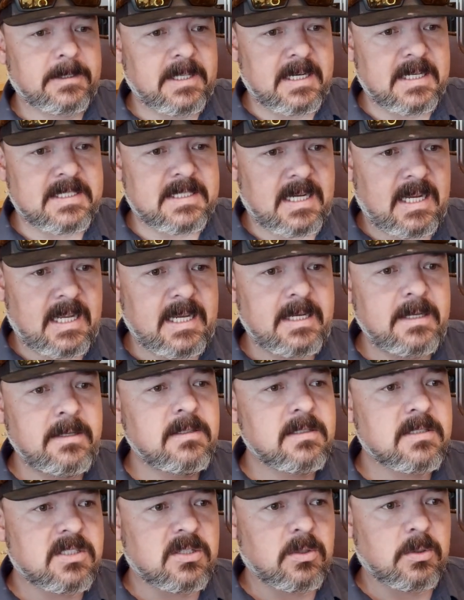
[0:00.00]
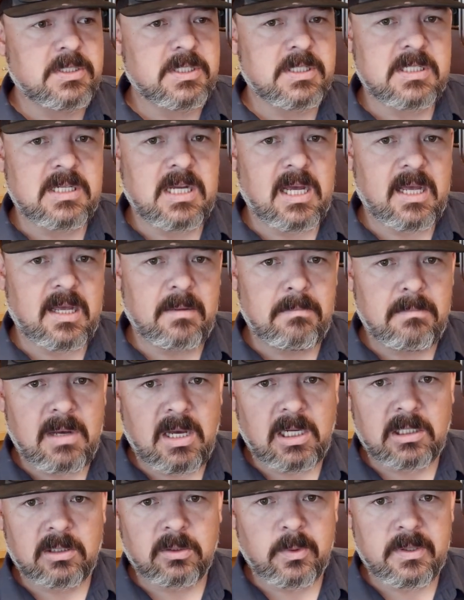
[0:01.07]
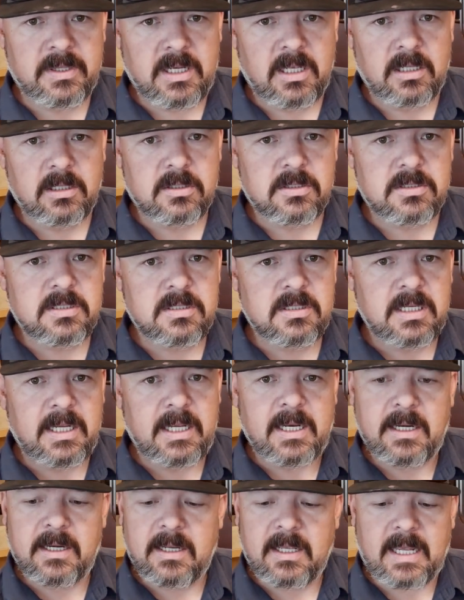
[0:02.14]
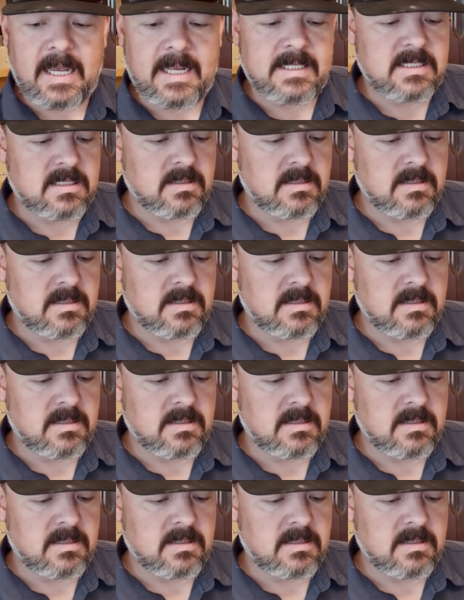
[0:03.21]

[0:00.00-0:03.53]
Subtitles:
design, so it's just not modeled with colors, and adds